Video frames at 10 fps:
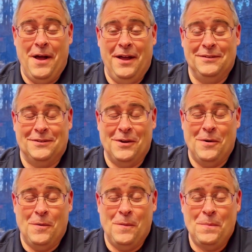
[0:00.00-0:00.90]
And
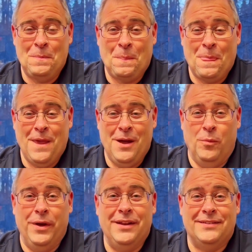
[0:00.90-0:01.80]
so
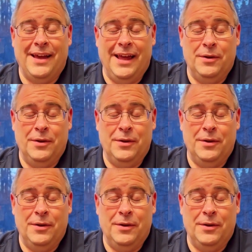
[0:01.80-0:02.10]
we decided,